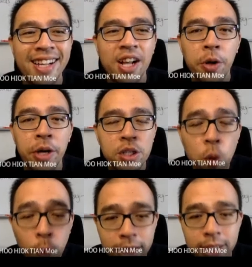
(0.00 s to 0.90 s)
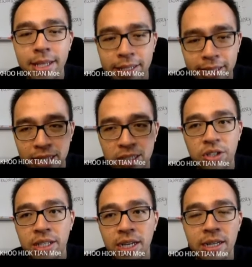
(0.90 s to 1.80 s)
Okay, so what is an
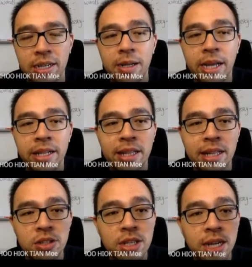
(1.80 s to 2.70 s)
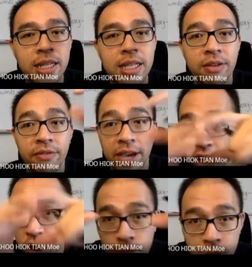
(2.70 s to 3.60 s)
electron gun? An electron gun is a
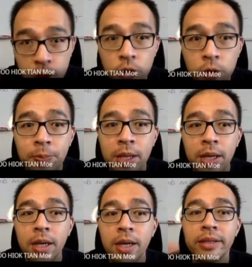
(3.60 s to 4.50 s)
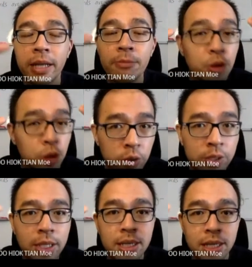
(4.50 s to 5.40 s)
vacuum tube that
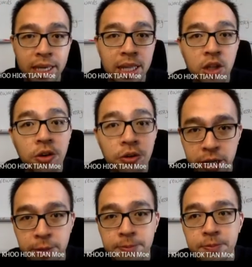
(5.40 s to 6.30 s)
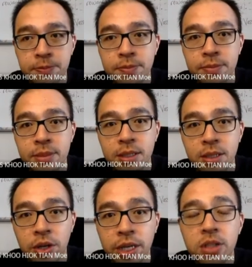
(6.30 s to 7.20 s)
produces a cathode ray.
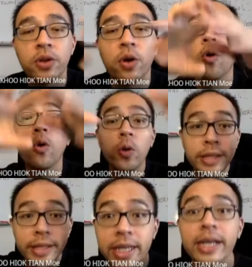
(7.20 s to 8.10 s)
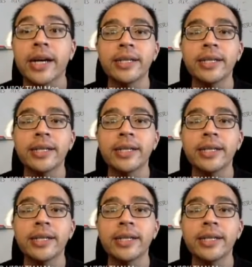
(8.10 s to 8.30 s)
Okay, so the whole thing,